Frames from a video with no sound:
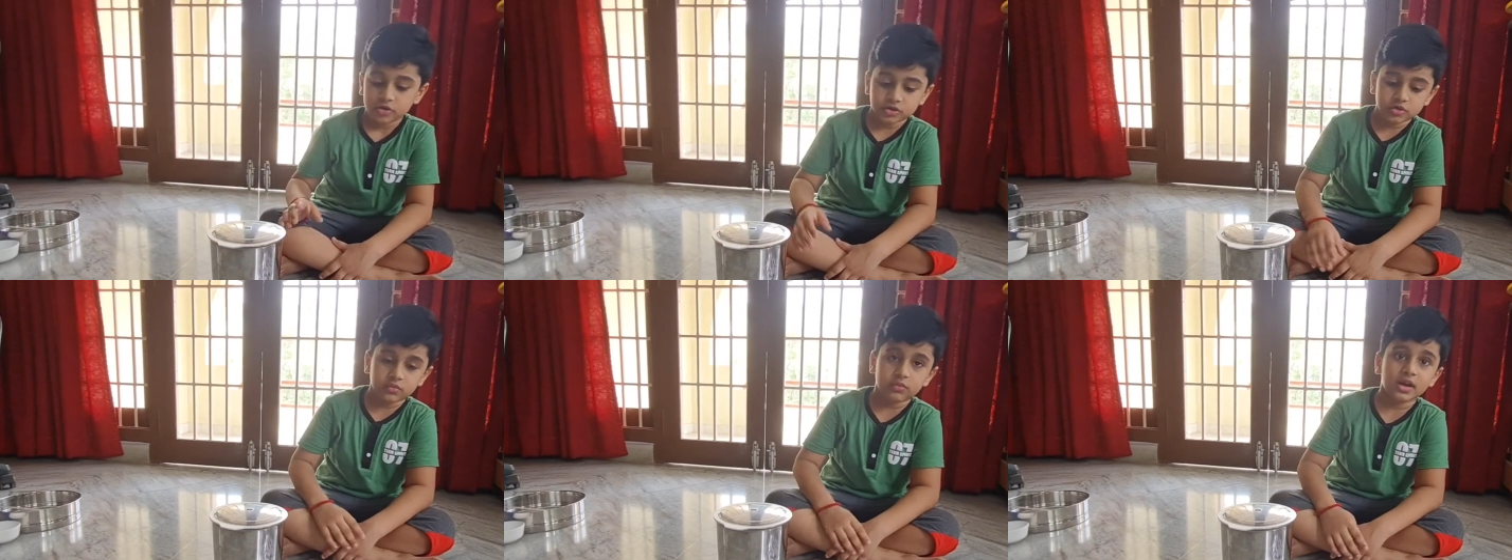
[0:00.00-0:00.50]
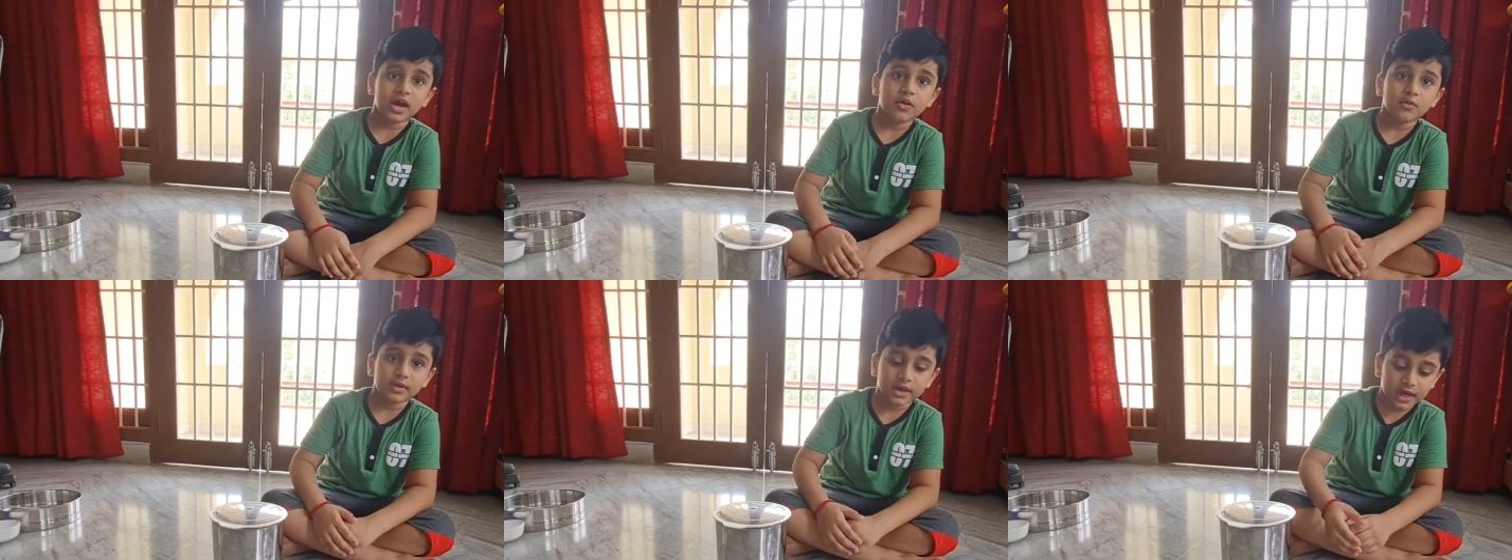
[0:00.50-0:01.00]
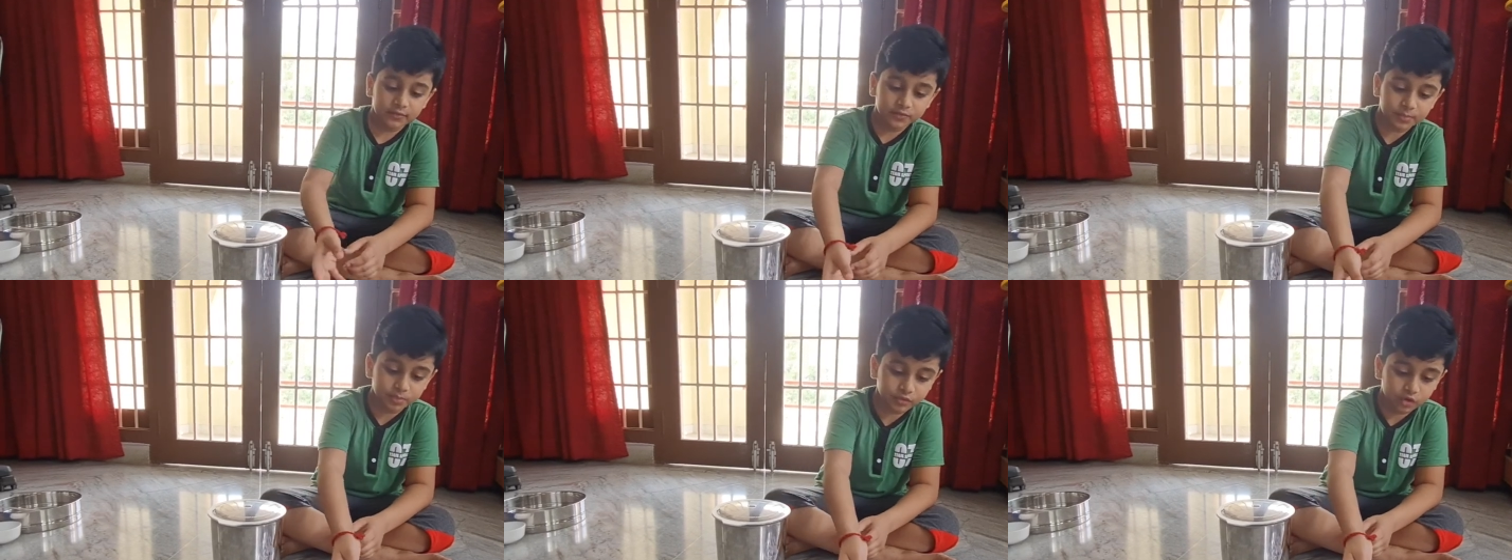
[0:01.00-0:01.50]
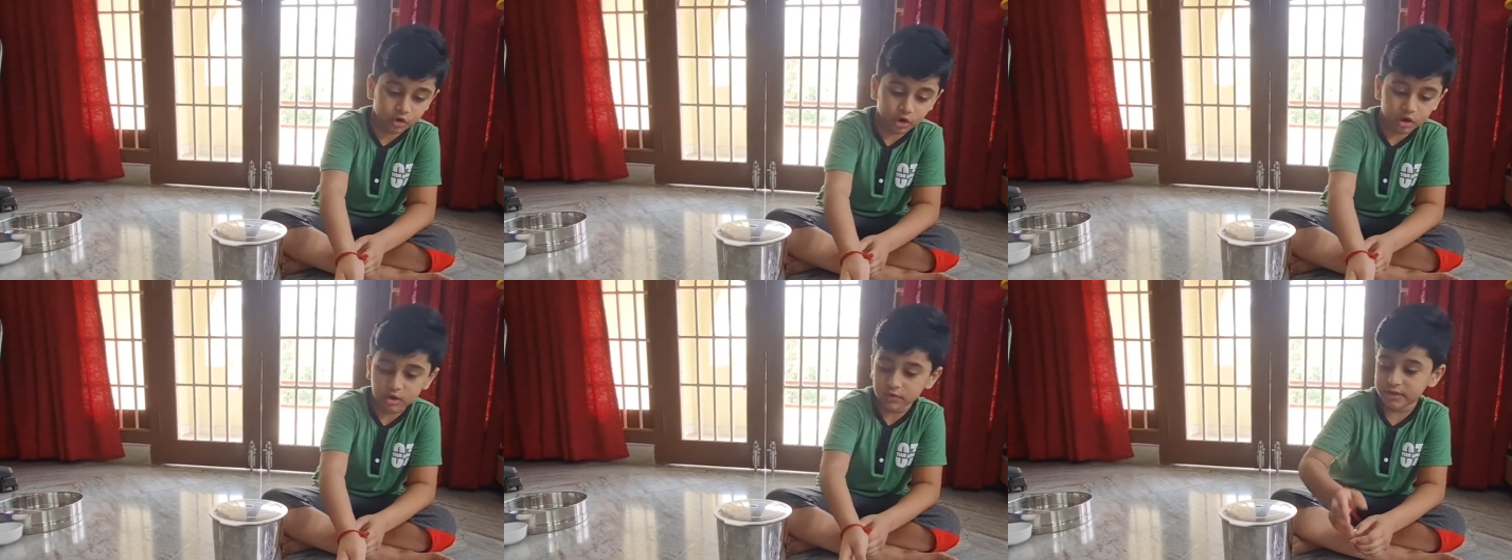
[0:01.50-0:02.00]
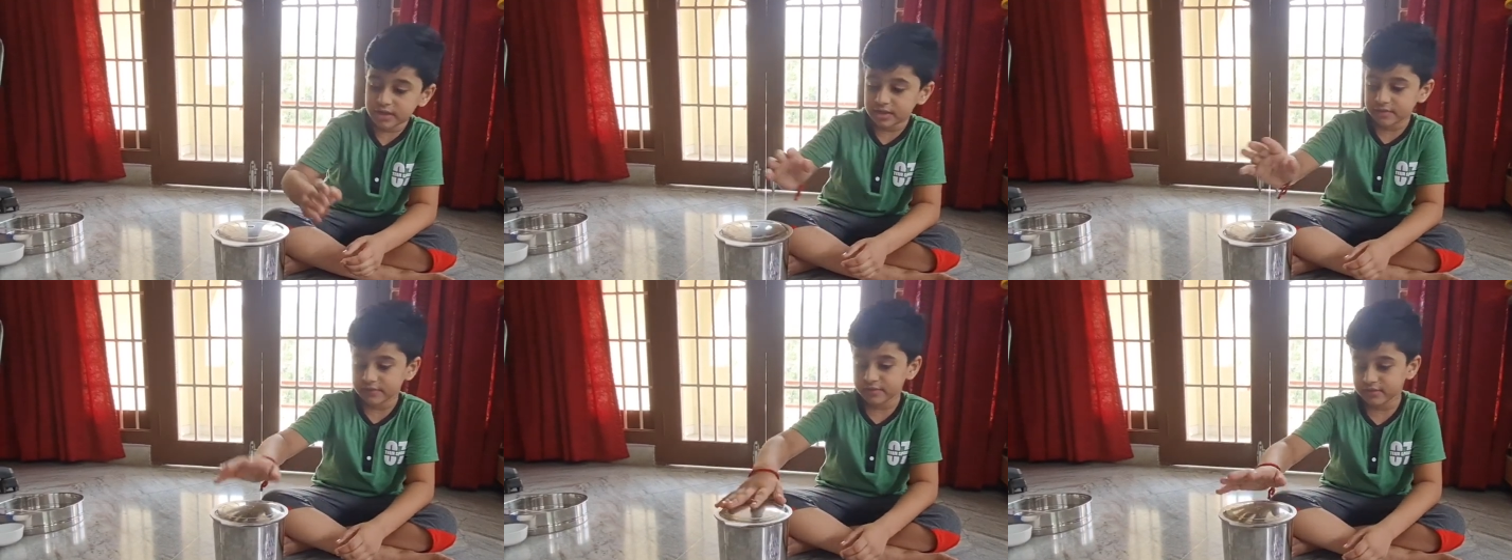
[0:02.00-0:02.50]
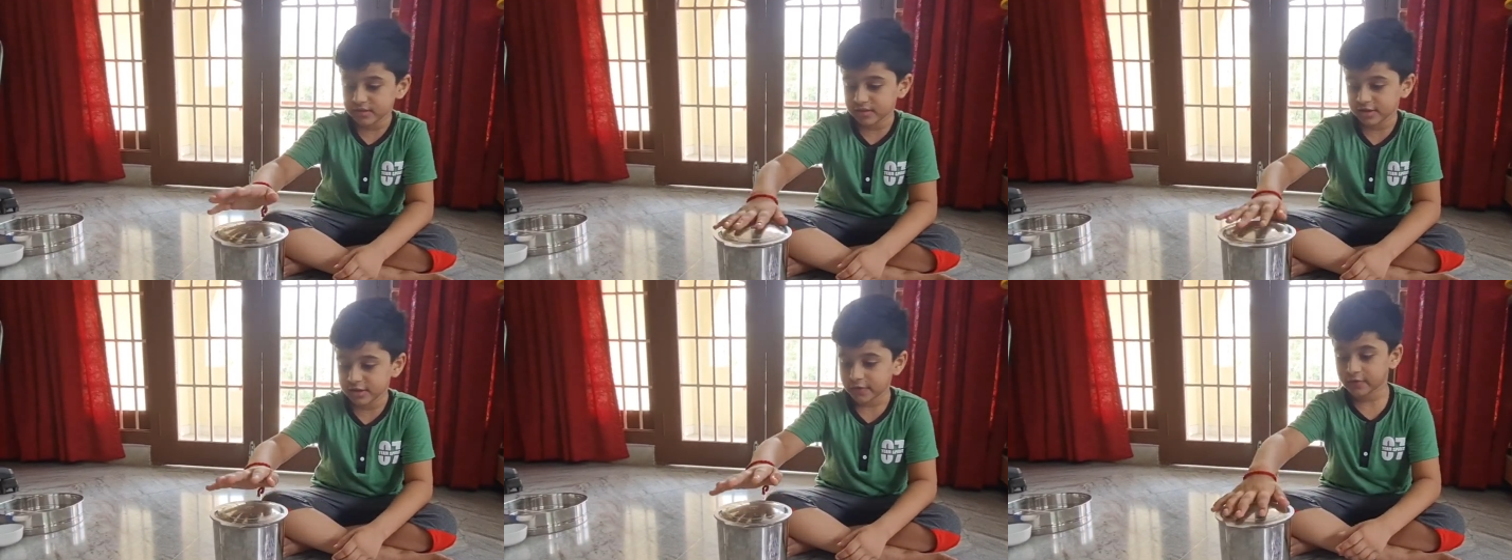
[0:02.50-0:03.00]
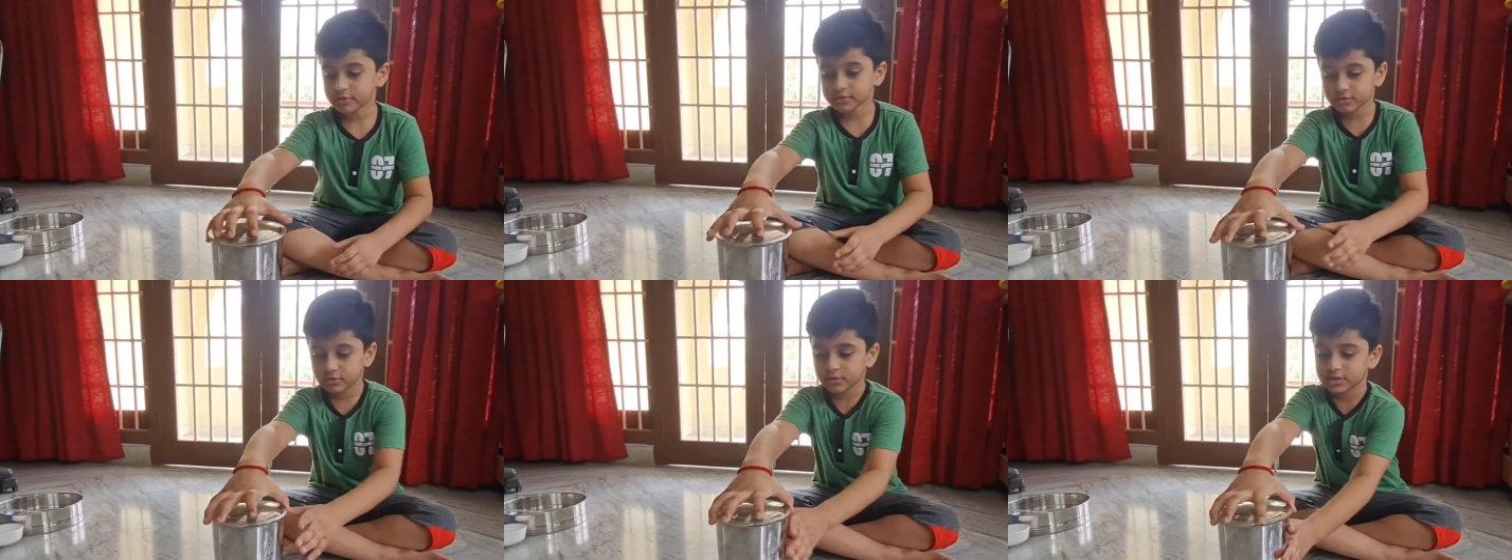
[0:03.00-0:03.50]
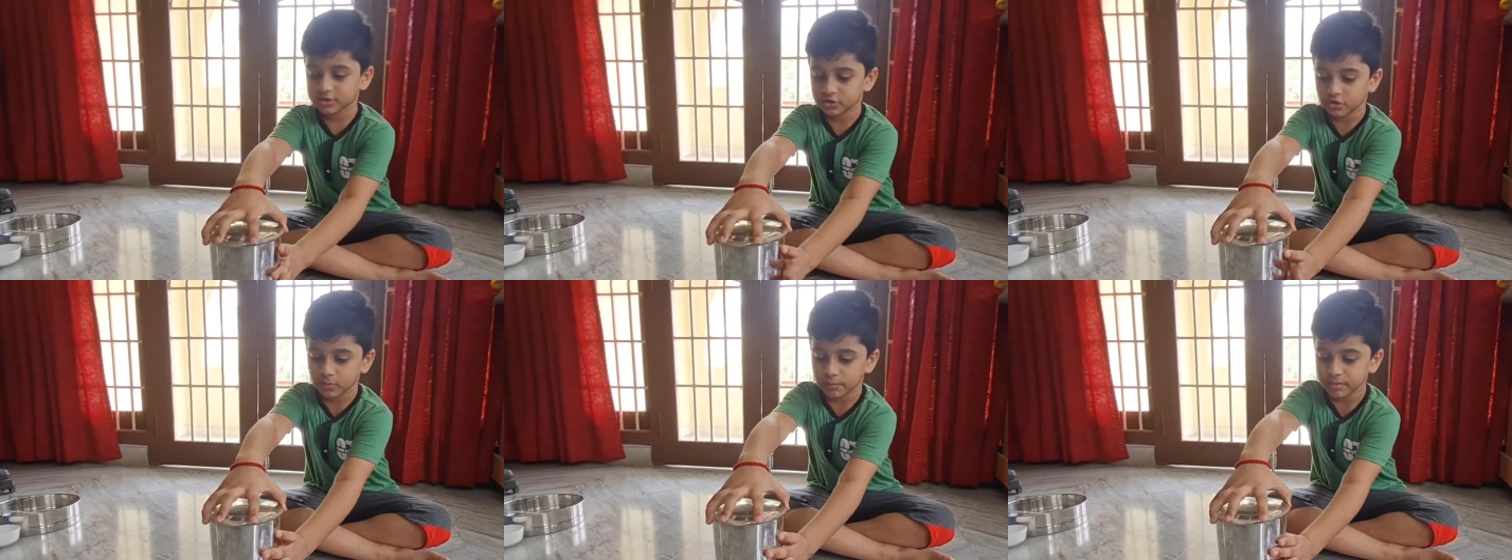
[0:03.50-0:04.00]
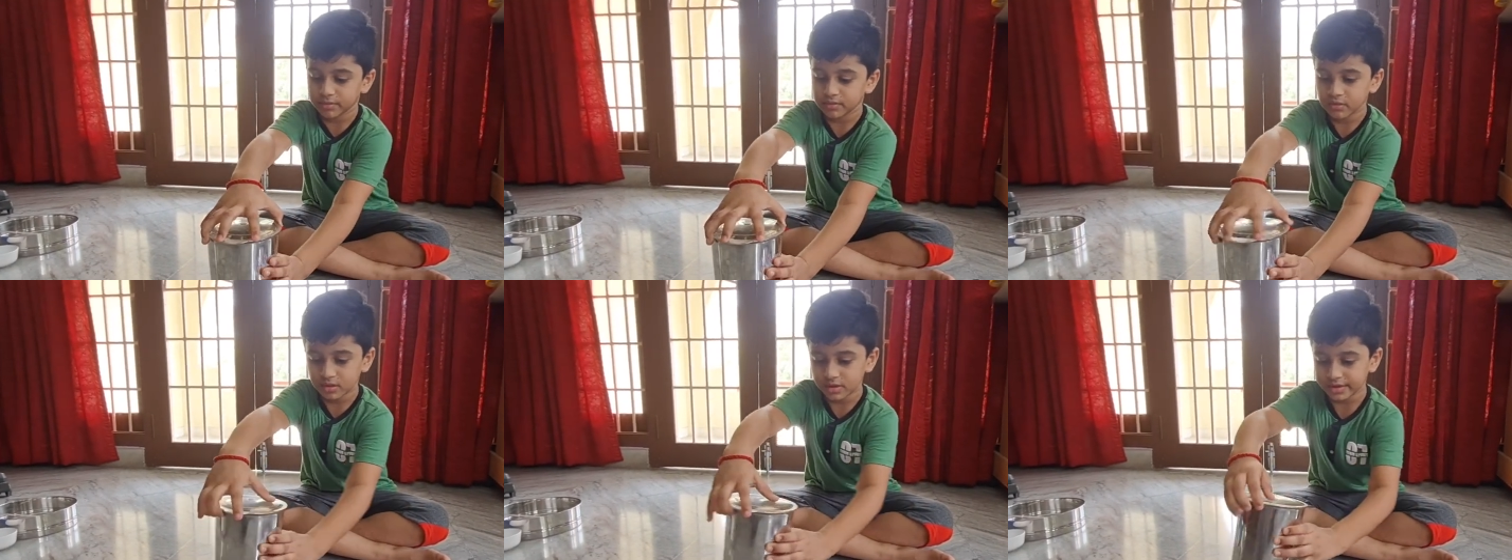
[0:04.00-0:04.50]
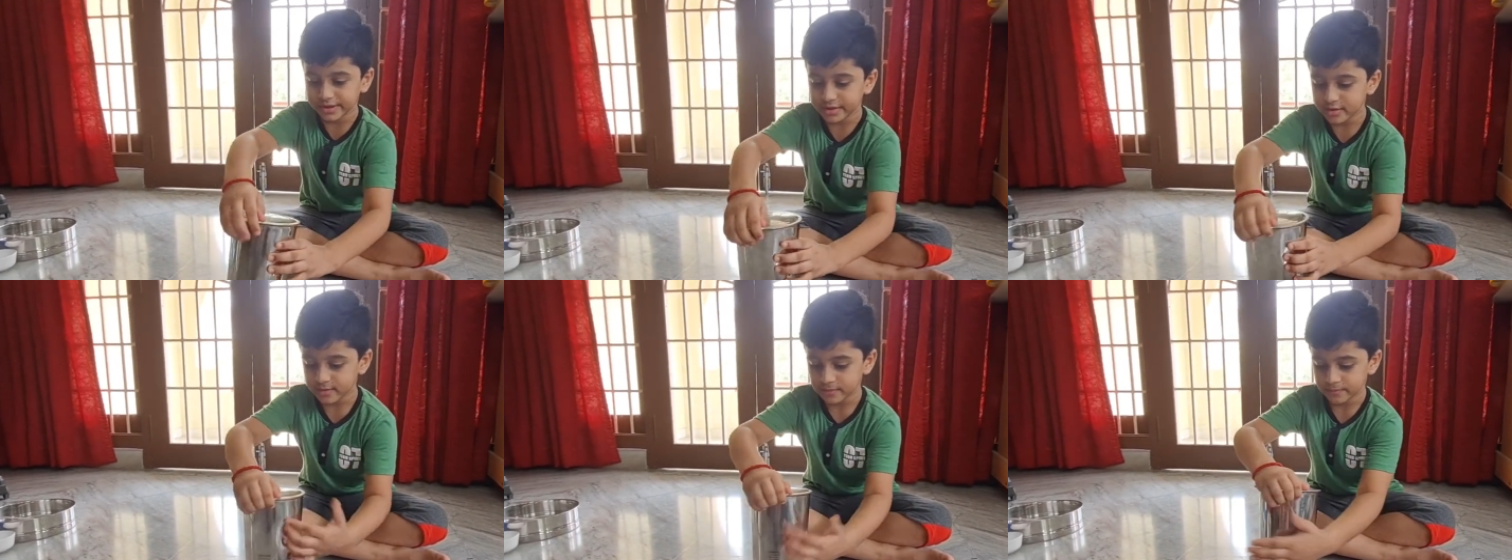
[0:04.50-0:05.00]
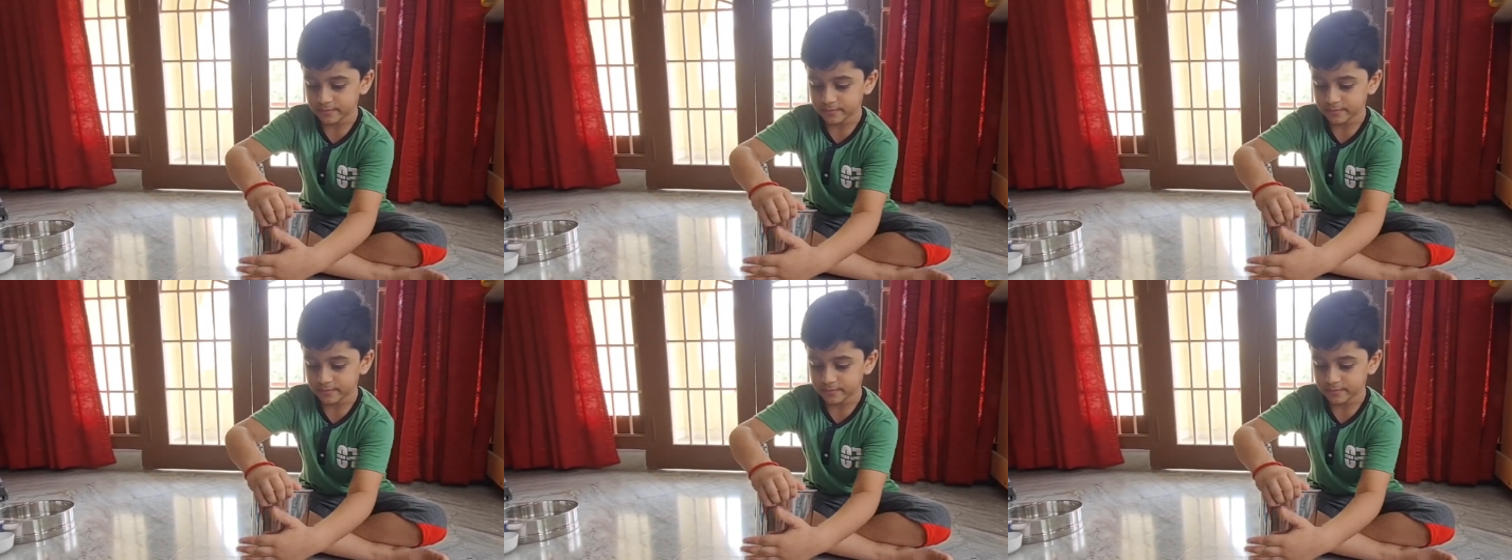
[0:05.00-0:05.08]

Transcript: So now we have to put all of it in here. So let's open the lid.